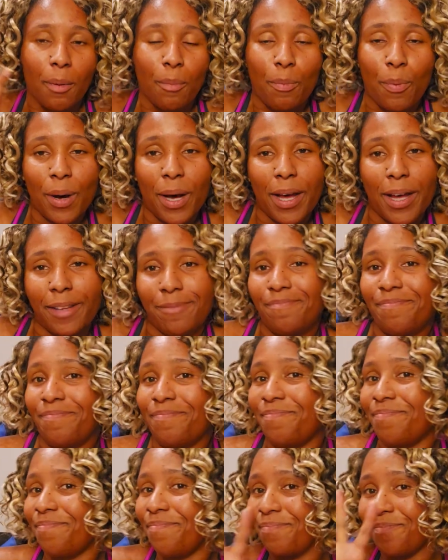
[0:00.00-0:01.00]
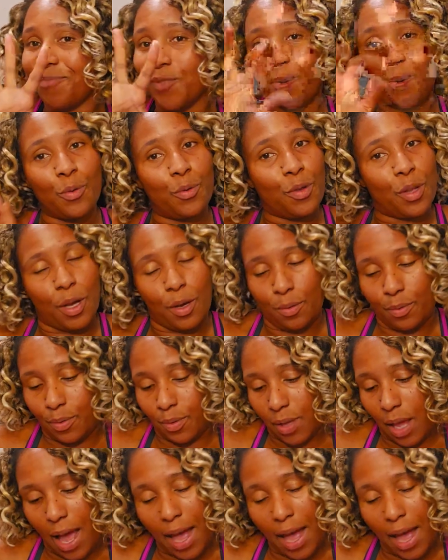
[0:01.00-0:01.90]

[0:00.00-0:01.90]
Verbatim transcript: But who knows?